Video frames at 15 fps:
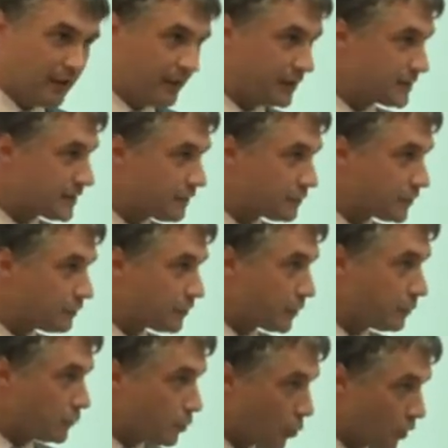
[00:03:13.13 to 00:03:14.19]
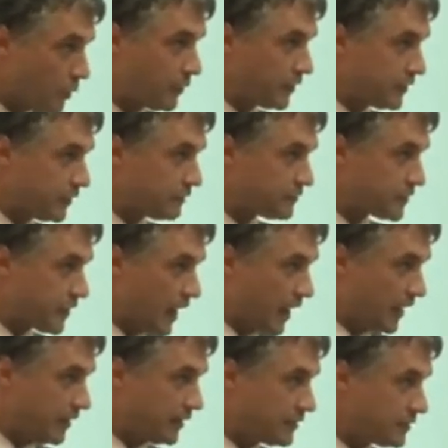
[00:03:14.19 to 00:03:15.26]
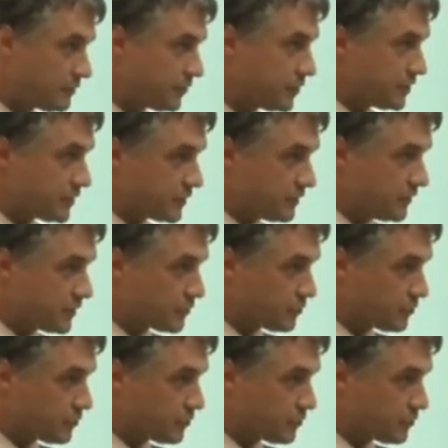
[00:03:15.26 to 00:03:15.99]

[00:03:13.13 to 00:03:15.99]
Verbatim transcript: It's different from normative science, which is,